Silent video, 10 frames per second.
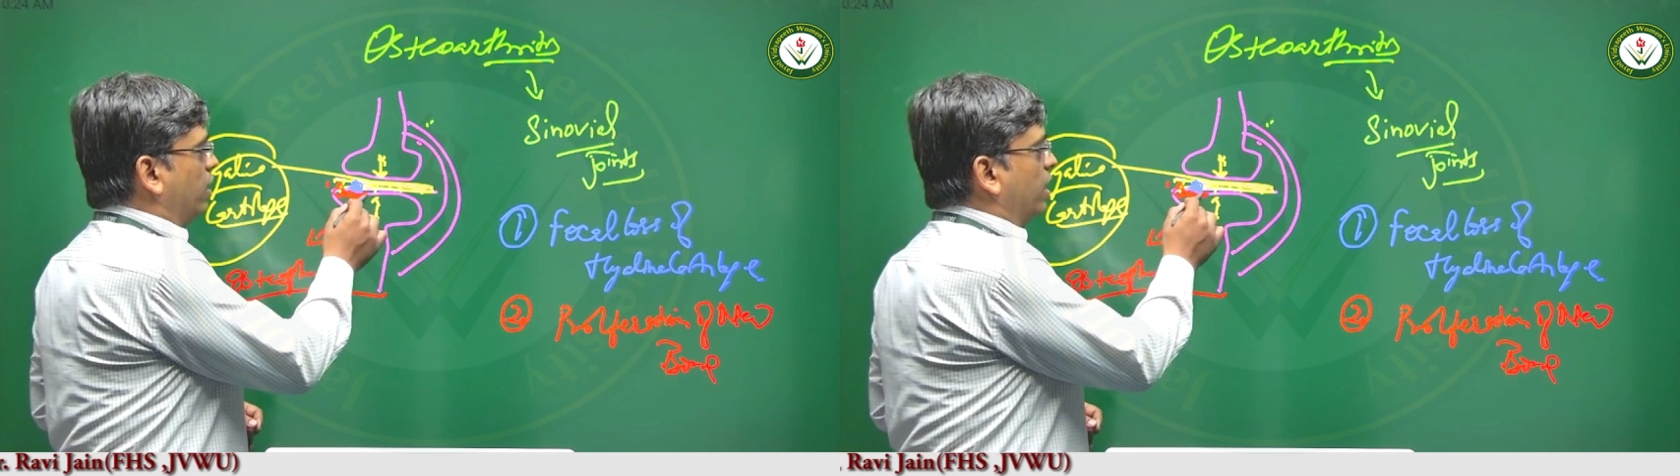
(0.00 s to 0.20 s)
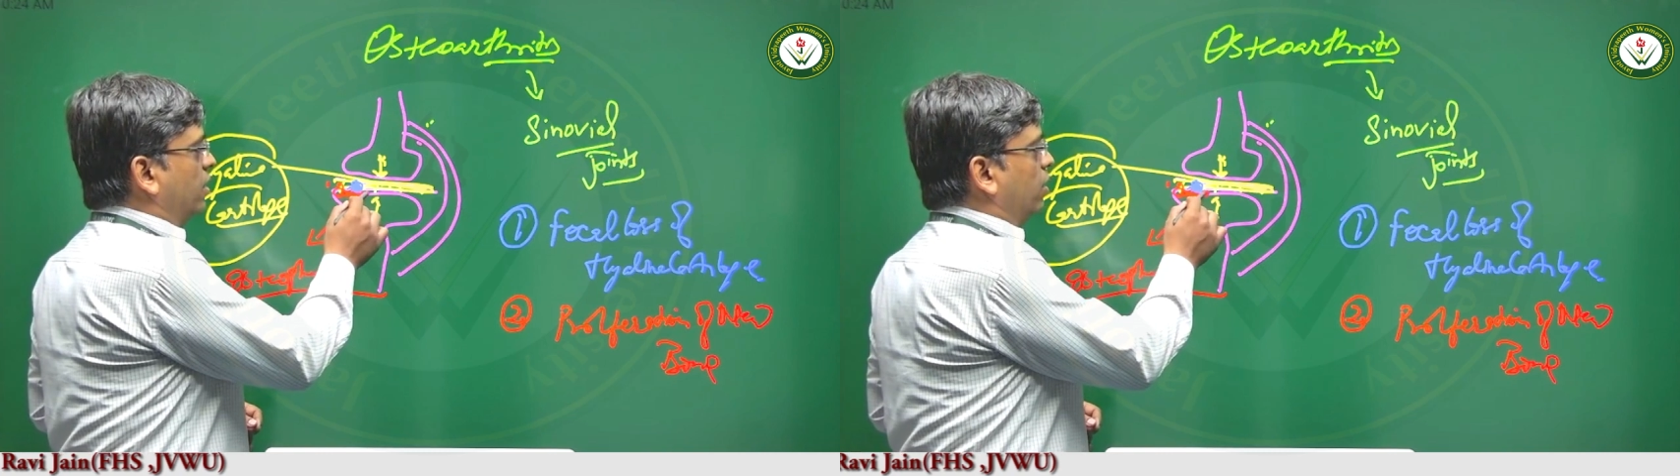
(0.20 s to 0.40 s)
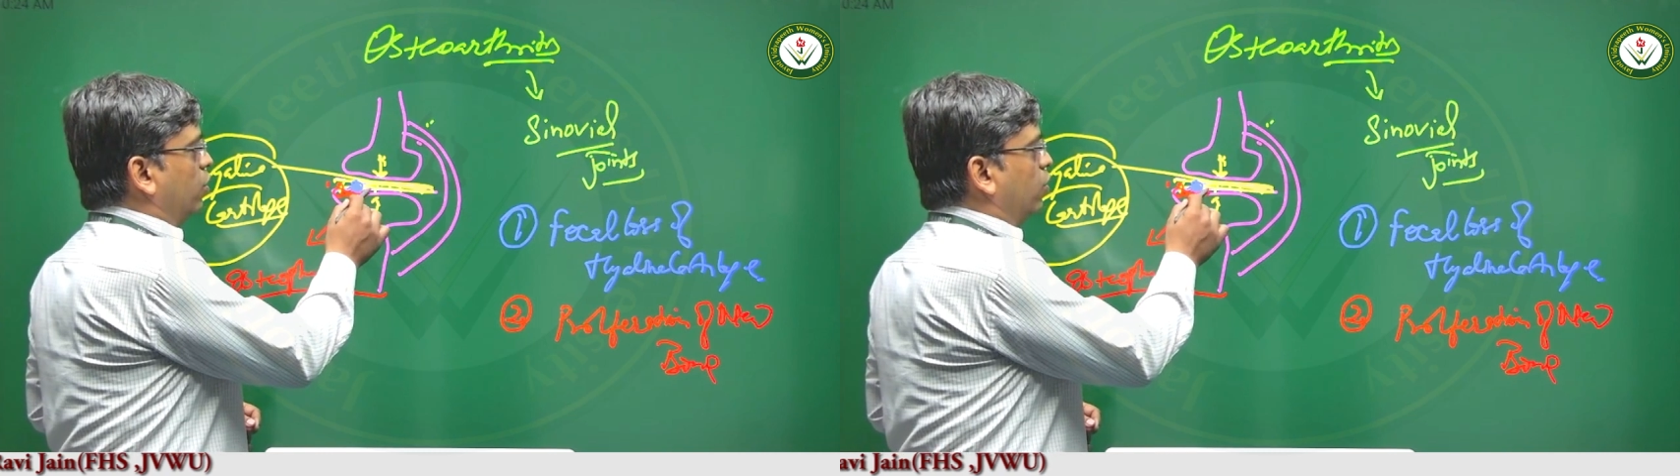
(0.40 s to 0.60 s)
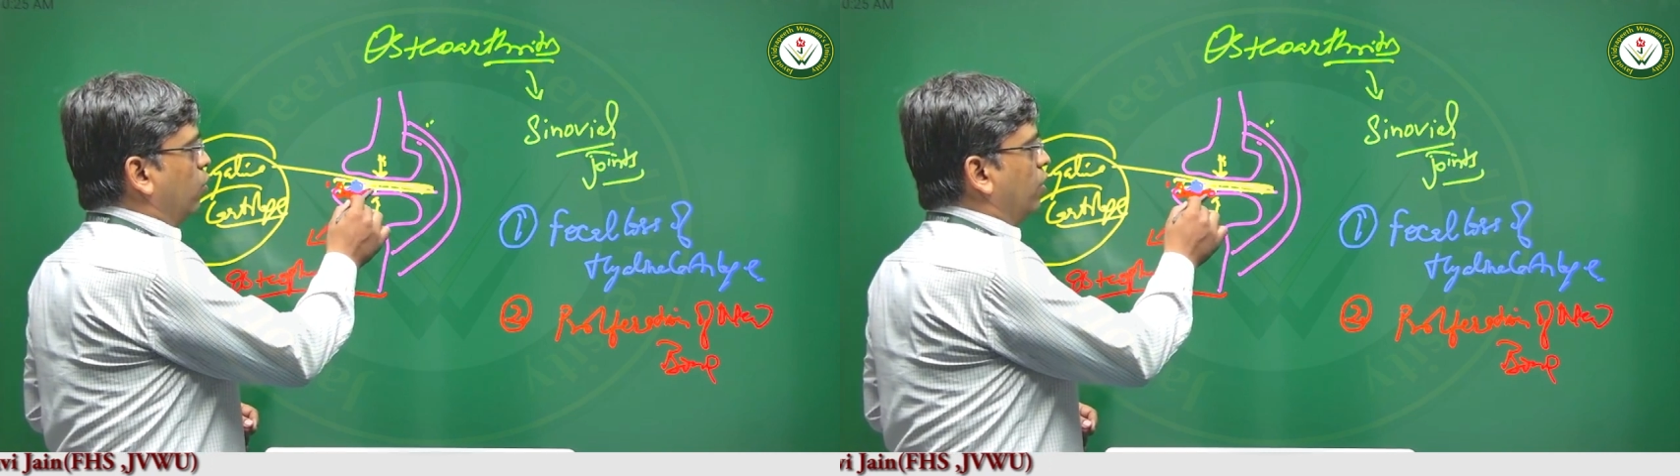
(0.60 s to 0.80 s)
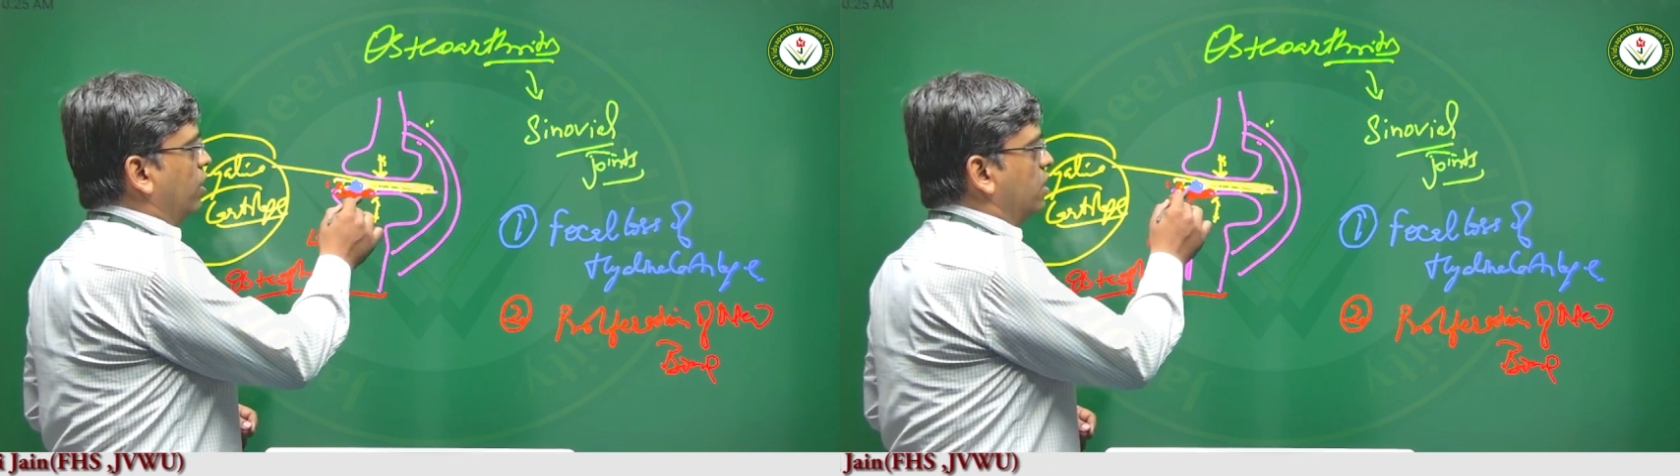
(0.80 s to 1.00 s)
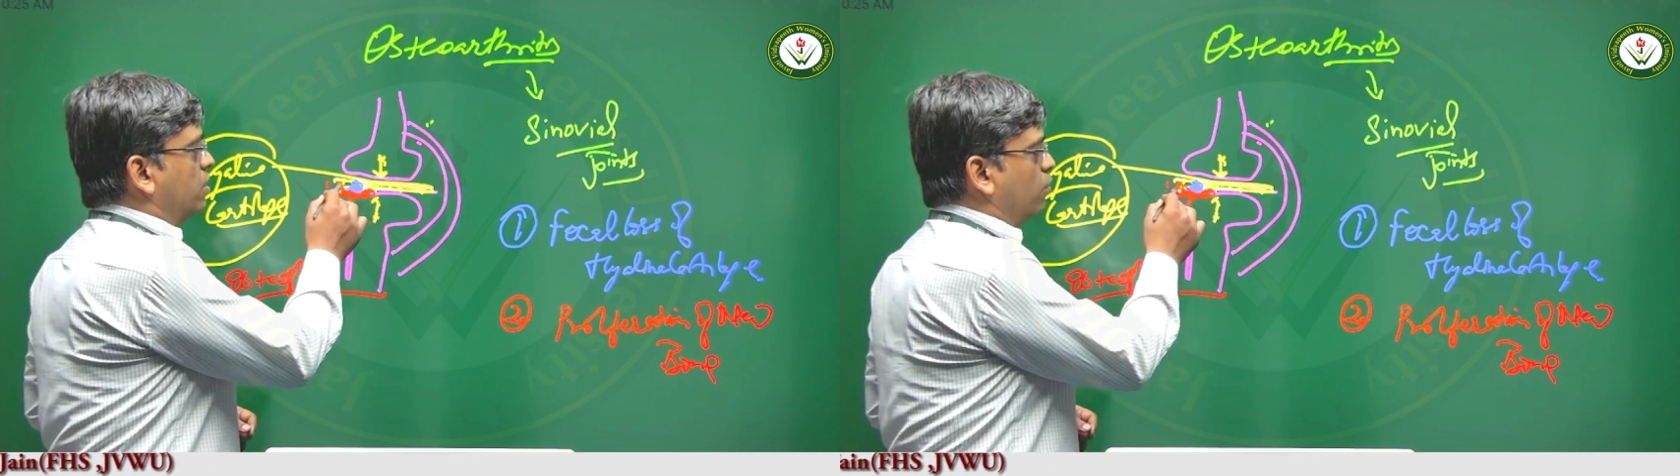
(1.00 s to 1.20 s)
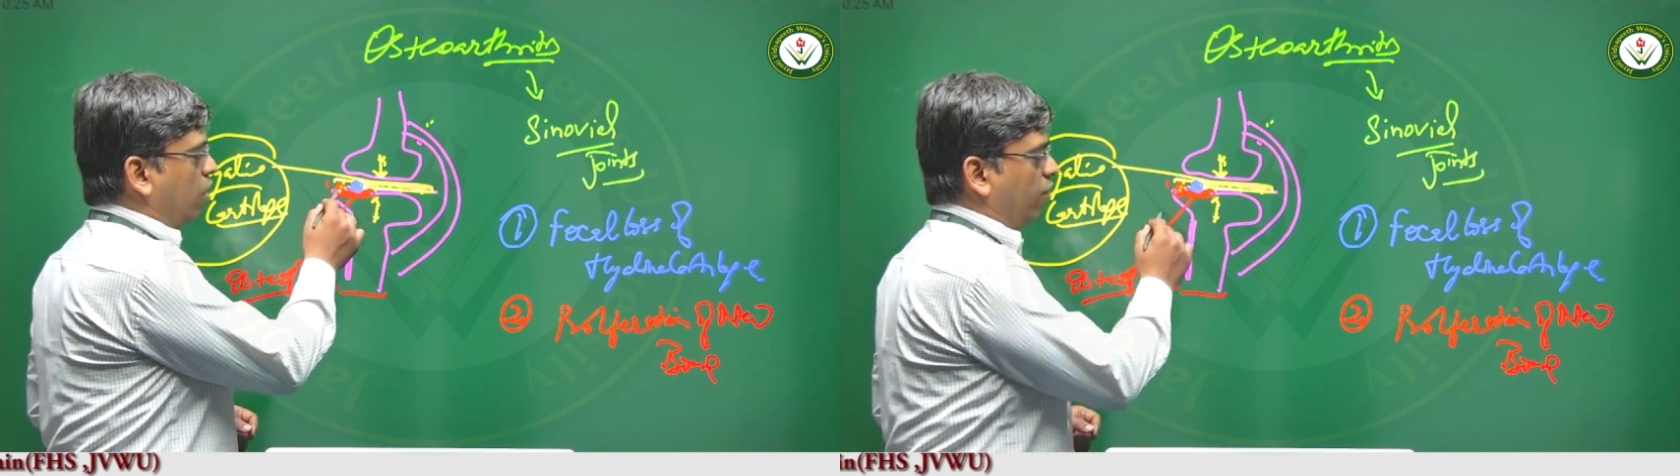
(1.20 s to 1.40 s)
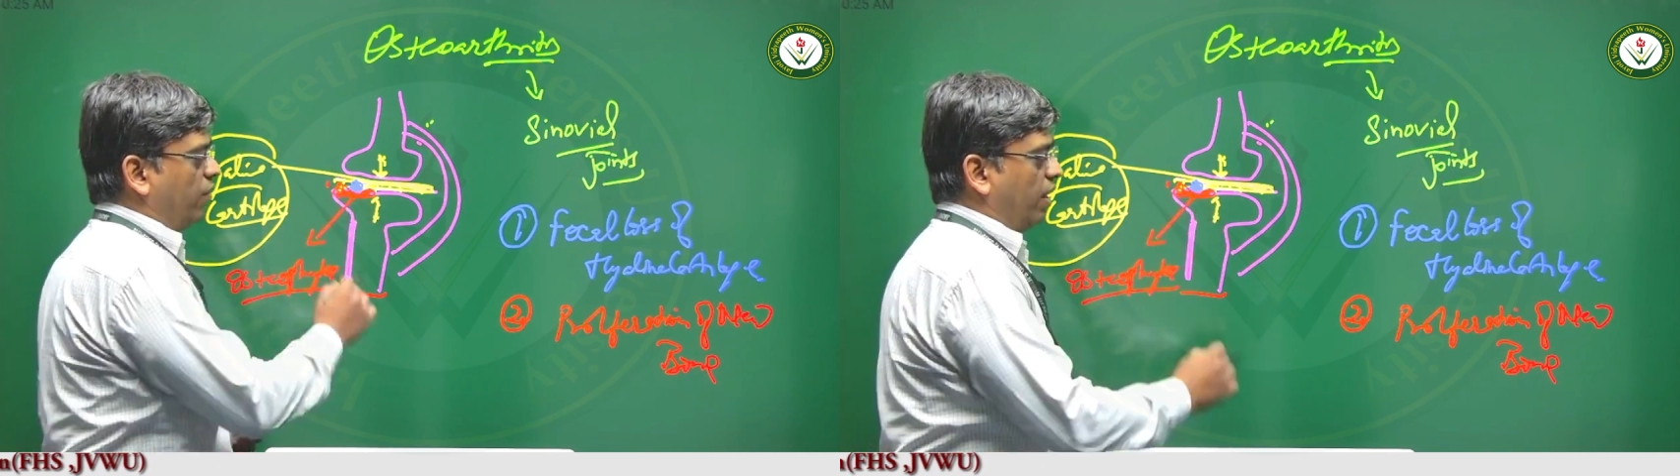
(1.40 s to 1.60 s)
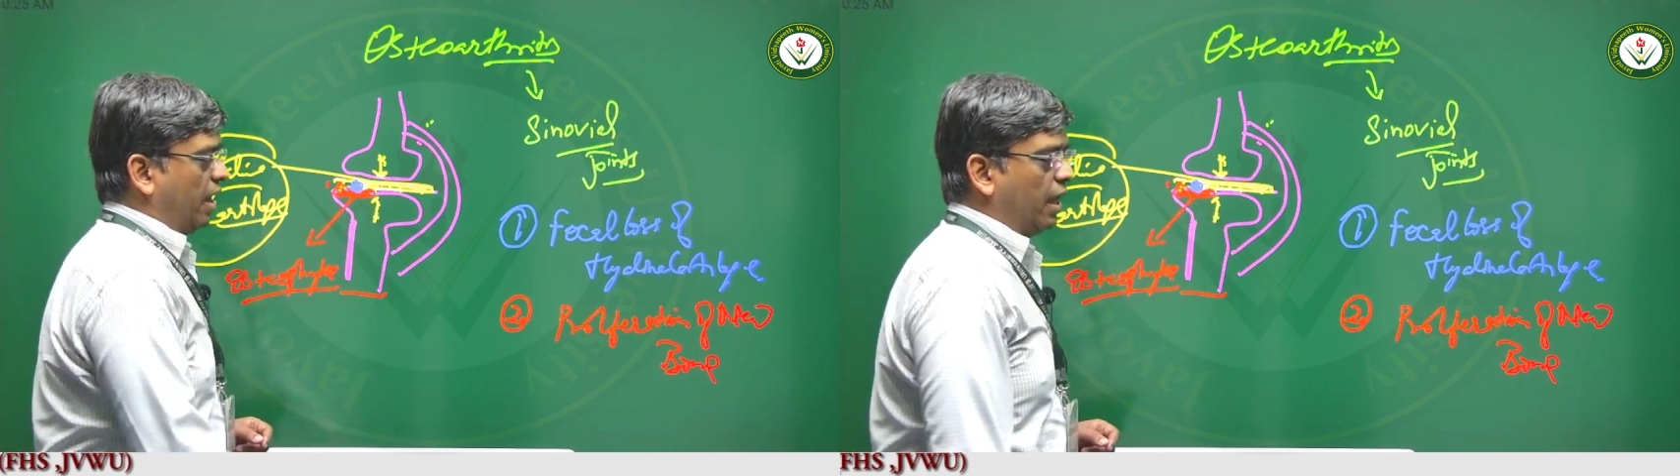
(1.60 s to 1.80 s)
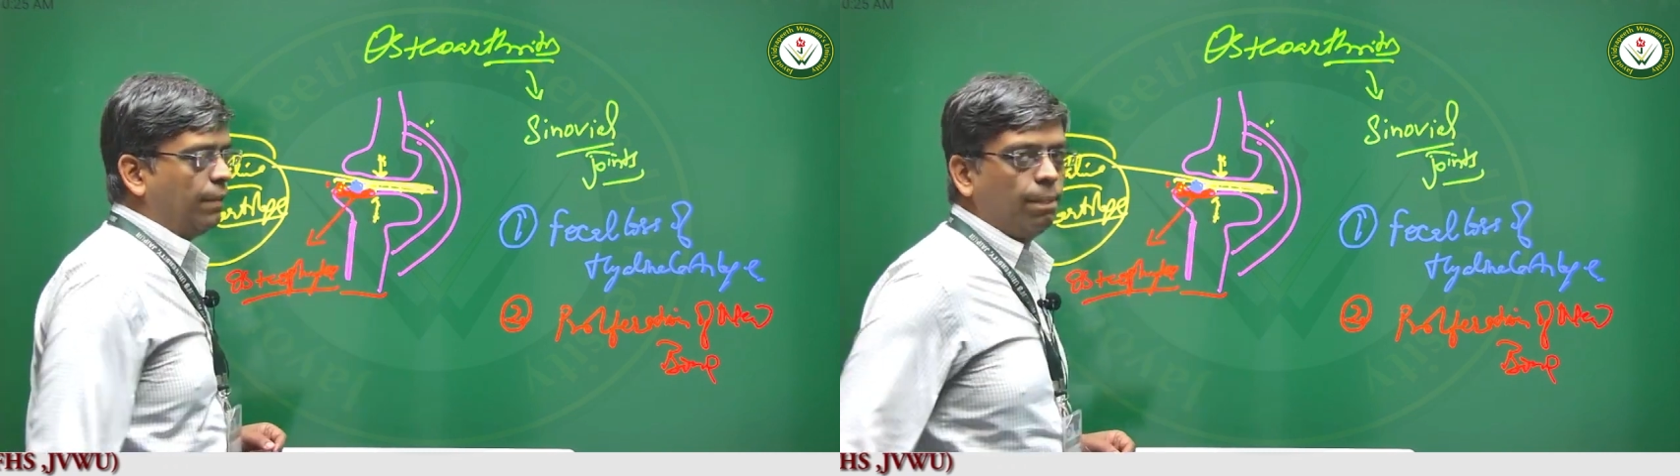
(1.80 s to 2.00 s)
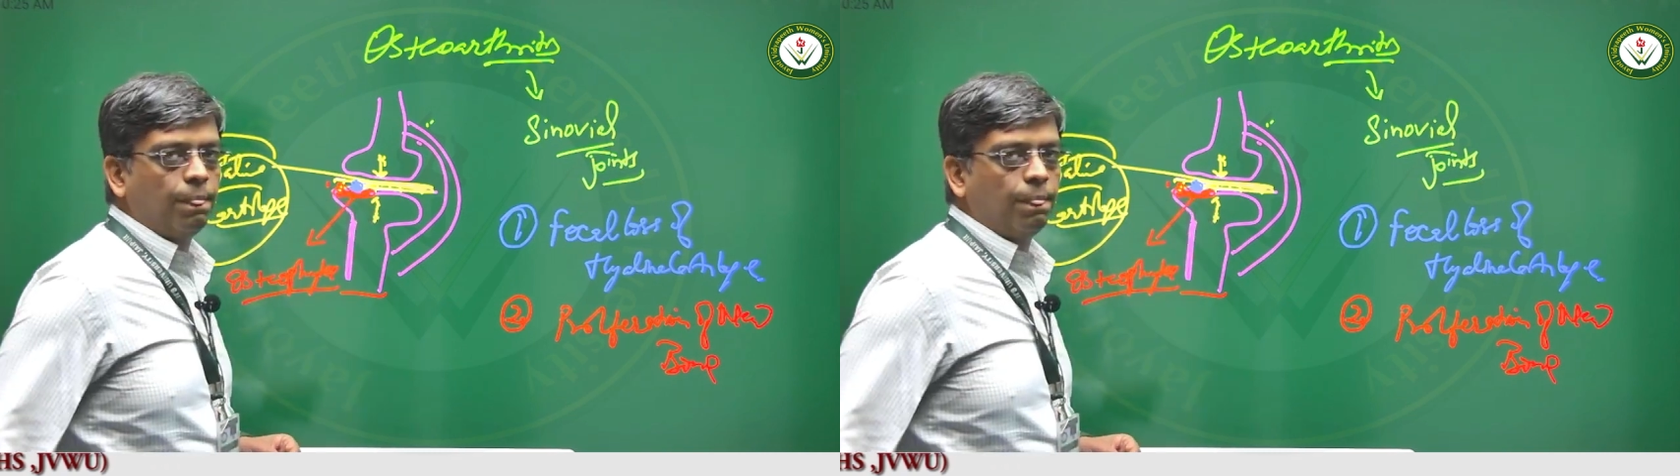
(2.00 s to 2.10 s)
Here the new bone is proliferating.